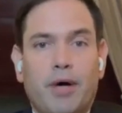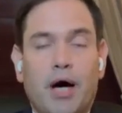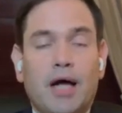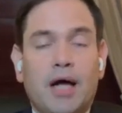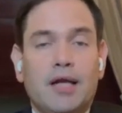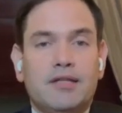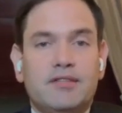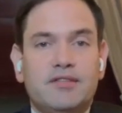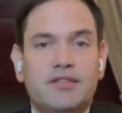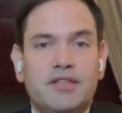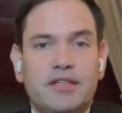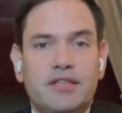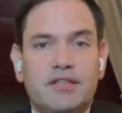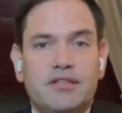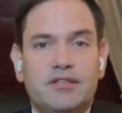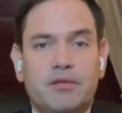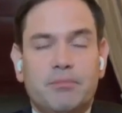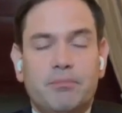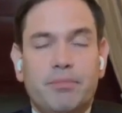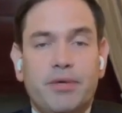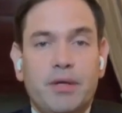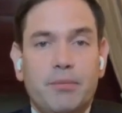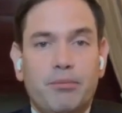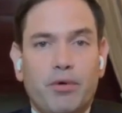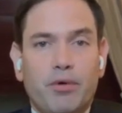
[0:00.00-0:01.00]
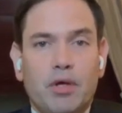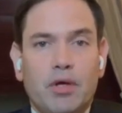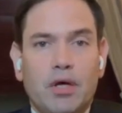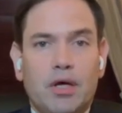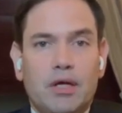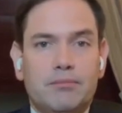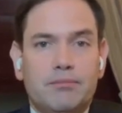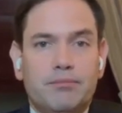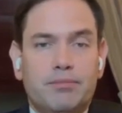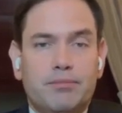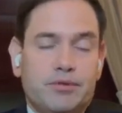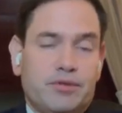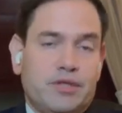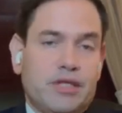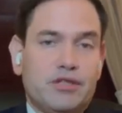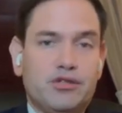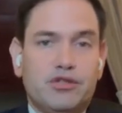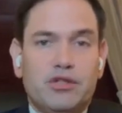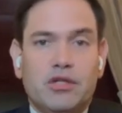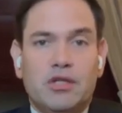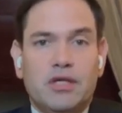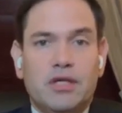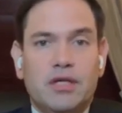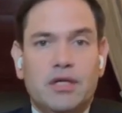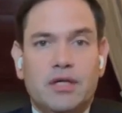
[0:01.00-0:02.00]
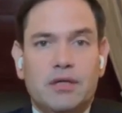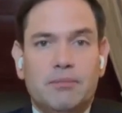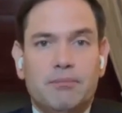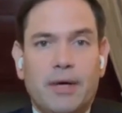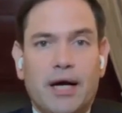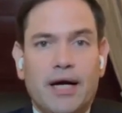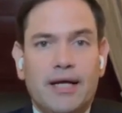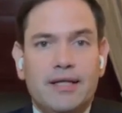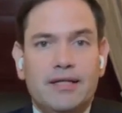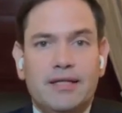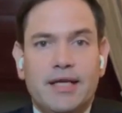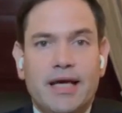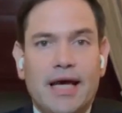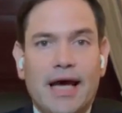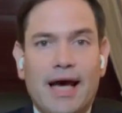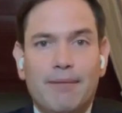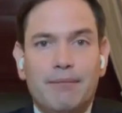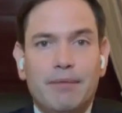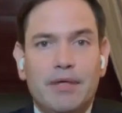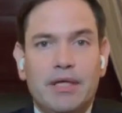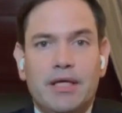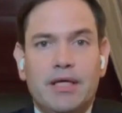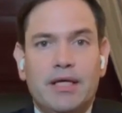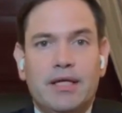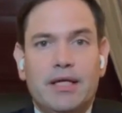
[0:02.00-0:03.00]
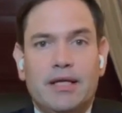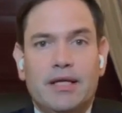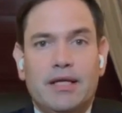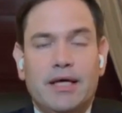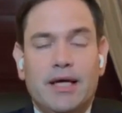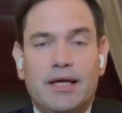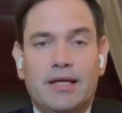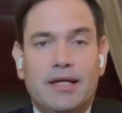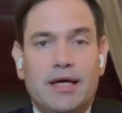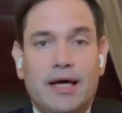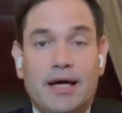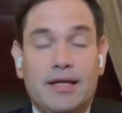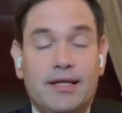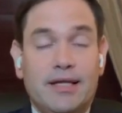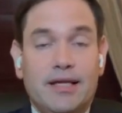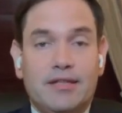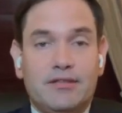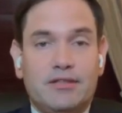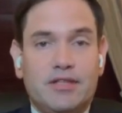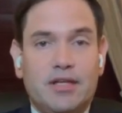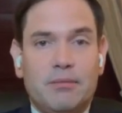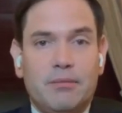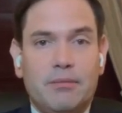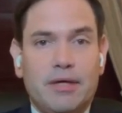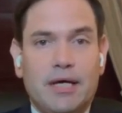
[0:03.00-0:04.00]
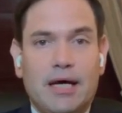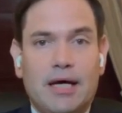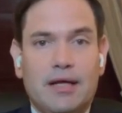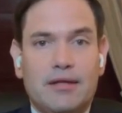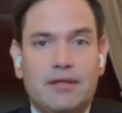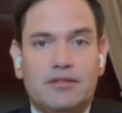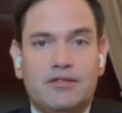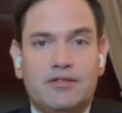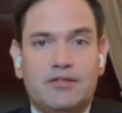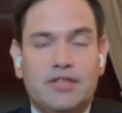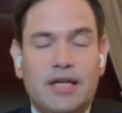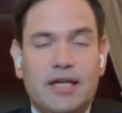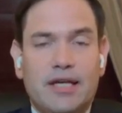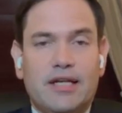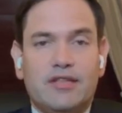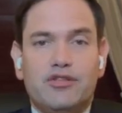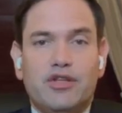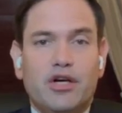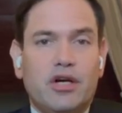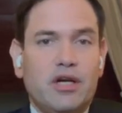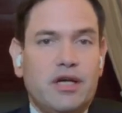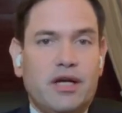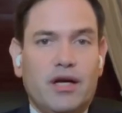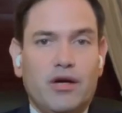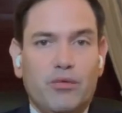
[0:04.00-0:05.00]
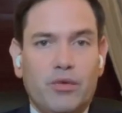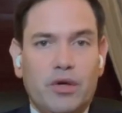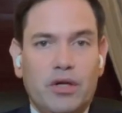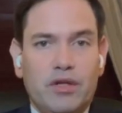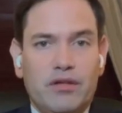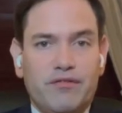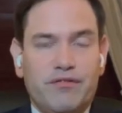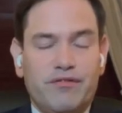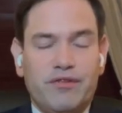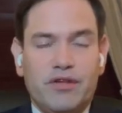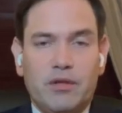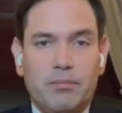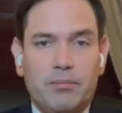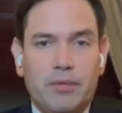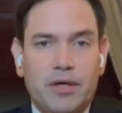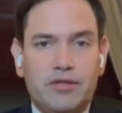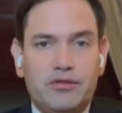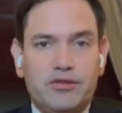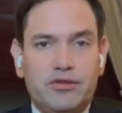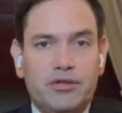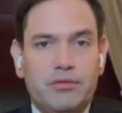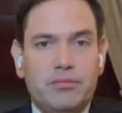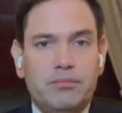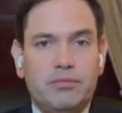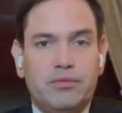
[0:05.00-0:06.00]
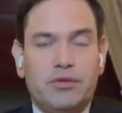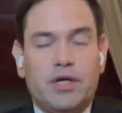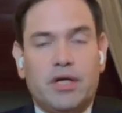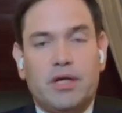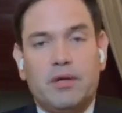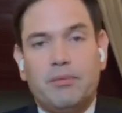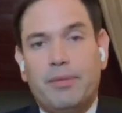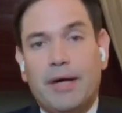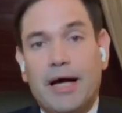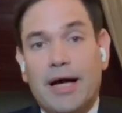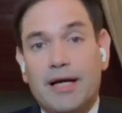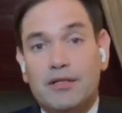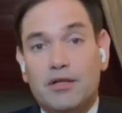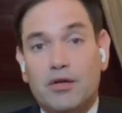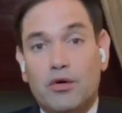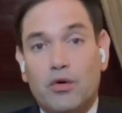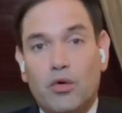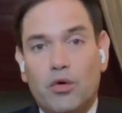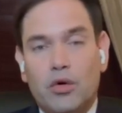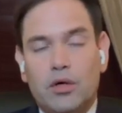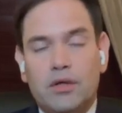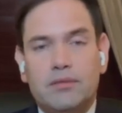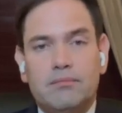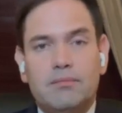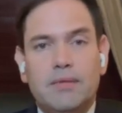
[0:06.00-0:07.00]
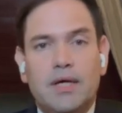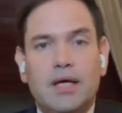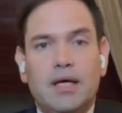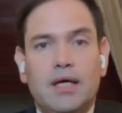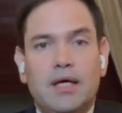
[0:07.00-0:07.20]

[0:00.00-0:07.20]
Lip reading: policies and people on potentially a Biden cabinet and the ideas coming out of the Senate, because they're going to get rid of the filibuster. They're going to pack the court.